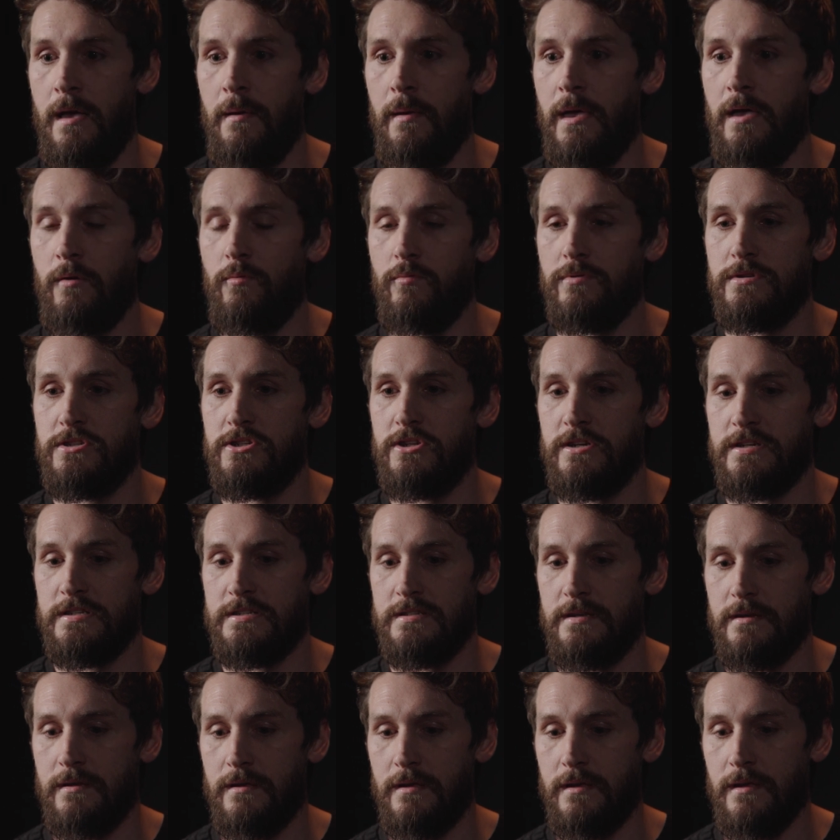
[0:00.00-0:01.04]
It was
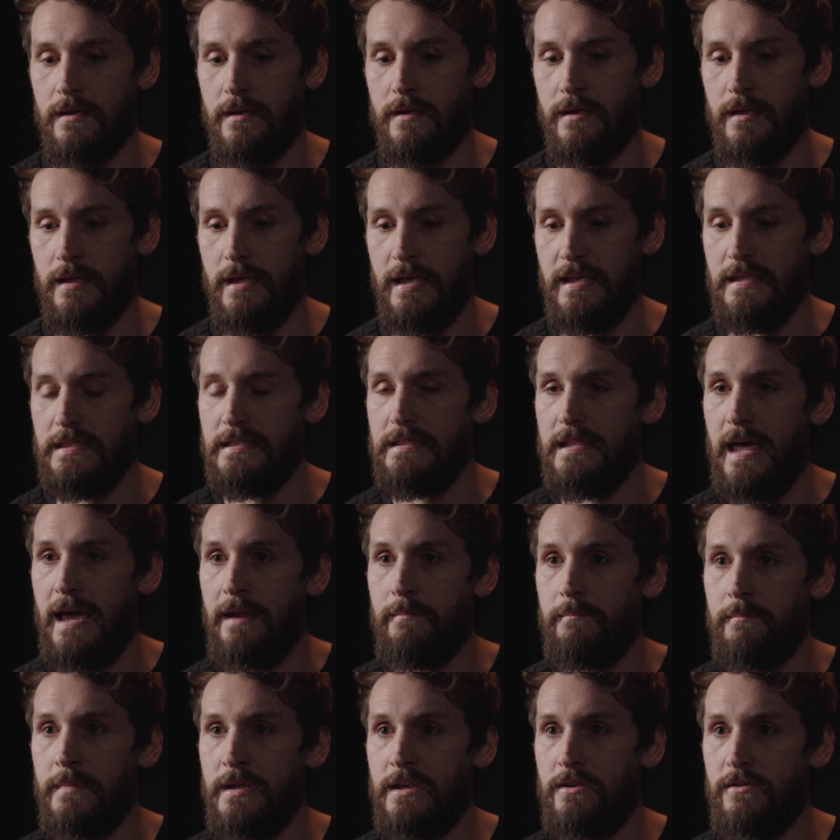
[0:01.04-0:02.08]
just, he
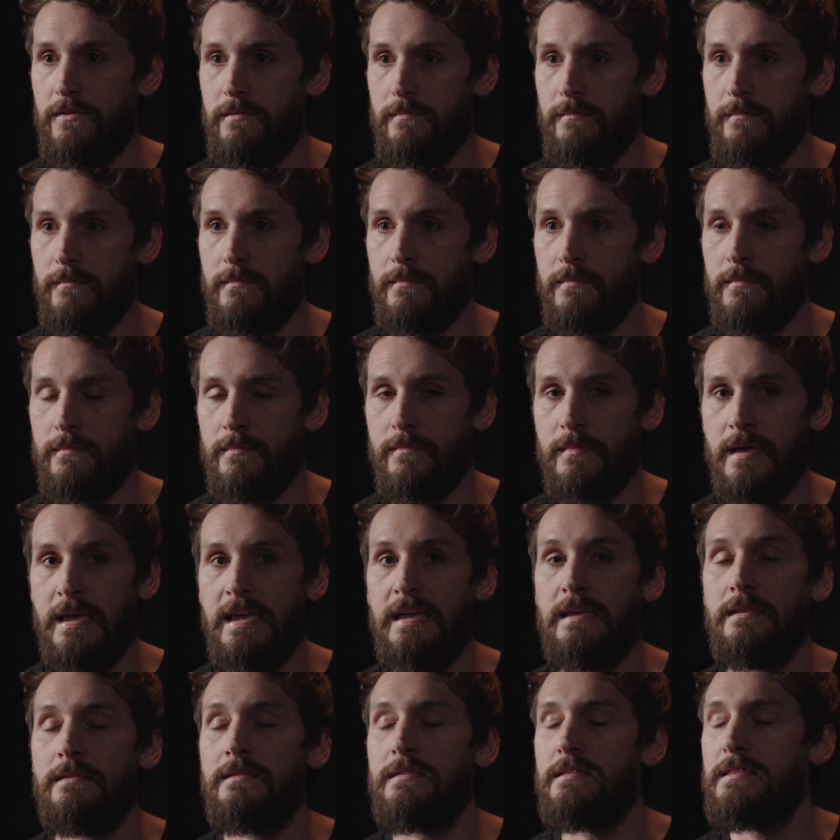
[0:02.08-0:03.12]
let me
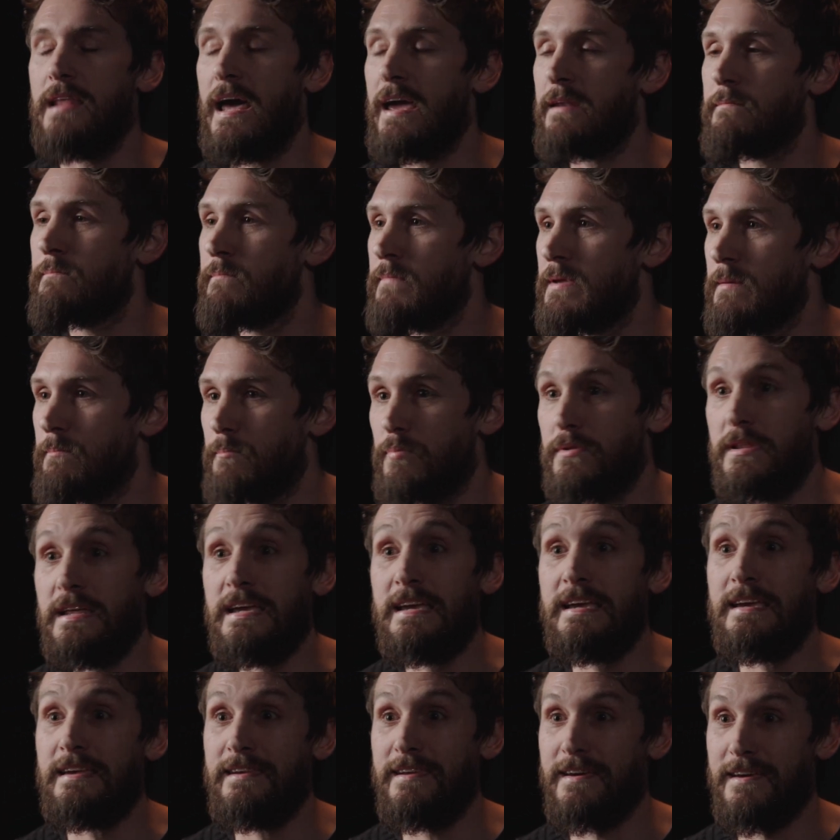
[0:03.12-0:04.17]

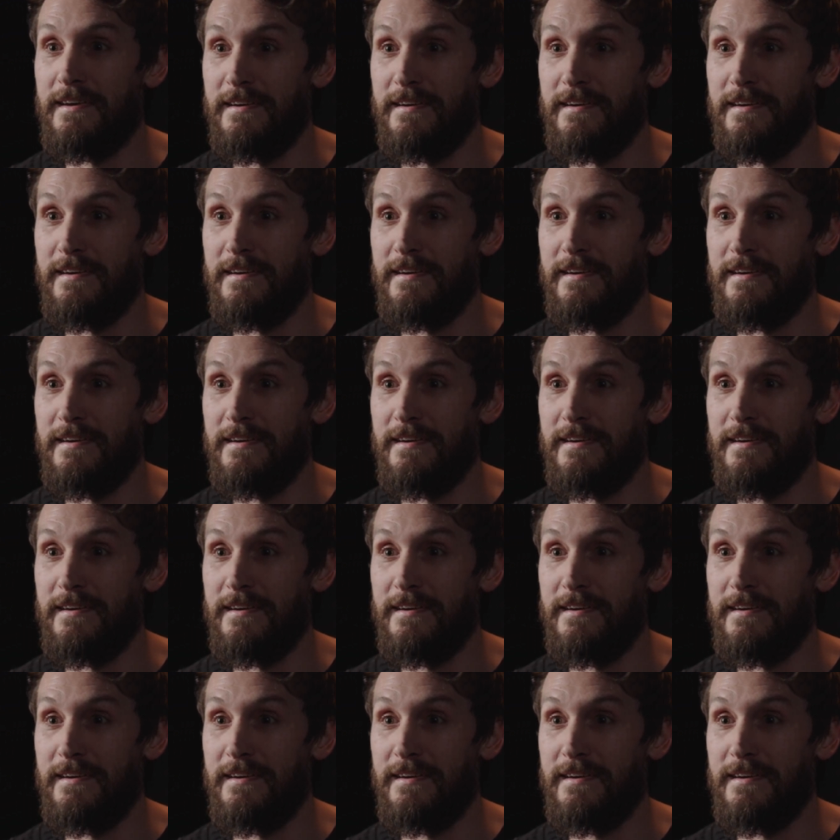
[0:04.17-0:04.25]
bleed,